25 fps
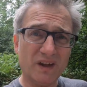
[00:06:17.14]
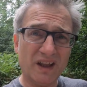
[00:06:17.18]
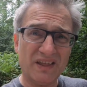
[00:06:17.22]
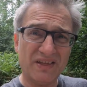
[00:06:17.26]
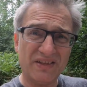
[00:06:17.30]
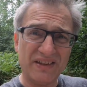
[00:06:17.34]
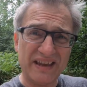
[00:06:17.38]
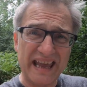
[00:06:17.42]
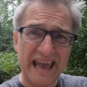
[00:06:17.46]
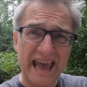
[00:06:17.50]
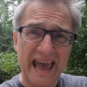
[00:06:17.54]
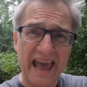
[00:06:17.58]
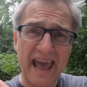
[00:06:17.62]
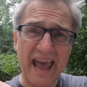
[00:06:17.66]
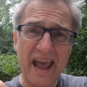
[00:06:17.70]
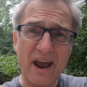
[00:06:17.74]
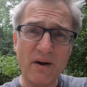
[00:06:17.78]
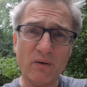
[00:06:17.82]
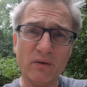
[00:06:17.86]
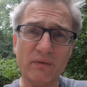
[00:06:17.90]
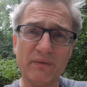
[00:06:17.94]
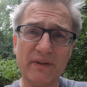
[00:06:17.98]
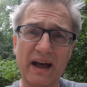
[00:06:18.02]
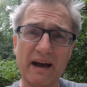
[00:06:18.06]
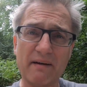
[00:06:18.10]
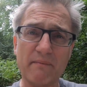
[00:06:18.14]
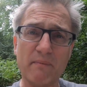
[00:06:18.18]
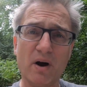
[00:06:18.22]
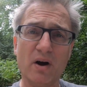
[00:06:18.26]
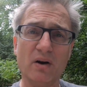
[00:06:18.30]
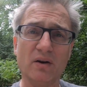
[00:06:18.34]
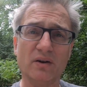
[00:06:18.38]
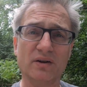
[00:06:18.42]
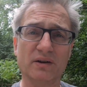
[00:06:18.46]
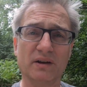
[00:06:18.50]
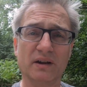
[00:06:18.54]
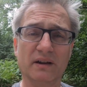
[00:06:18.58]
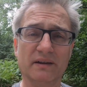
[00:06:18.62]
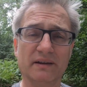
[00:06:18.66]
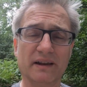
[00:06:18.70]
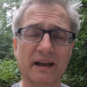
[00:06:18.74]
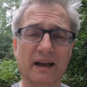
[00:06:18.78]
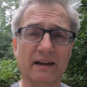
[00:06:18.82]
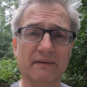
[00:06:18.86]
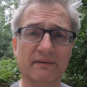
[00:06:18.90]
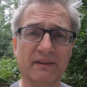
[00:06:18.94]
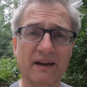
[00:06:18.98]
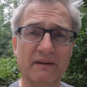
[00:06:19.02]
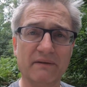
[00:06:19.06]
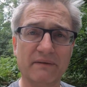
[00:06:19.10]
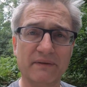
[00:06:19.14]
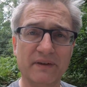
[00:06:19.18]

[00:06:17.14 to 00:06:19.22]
the air of that